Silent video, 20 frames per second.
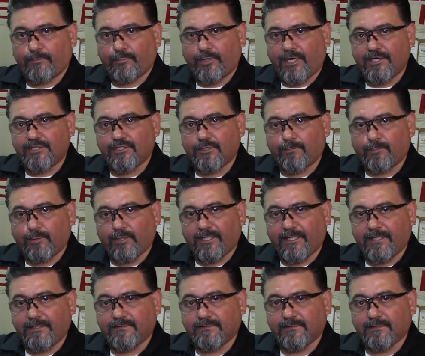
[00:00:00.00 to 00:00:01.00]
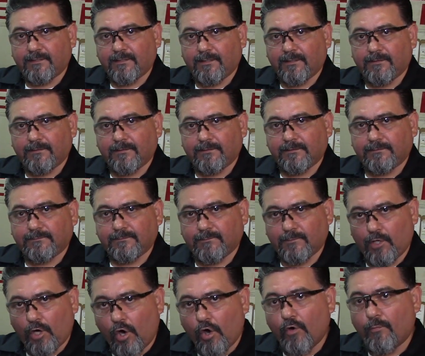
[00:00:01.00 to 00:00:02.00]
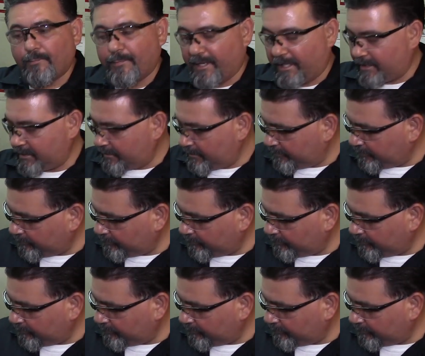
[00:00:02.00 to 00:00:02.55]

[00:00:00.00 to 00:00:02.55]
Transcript: pressure plates open,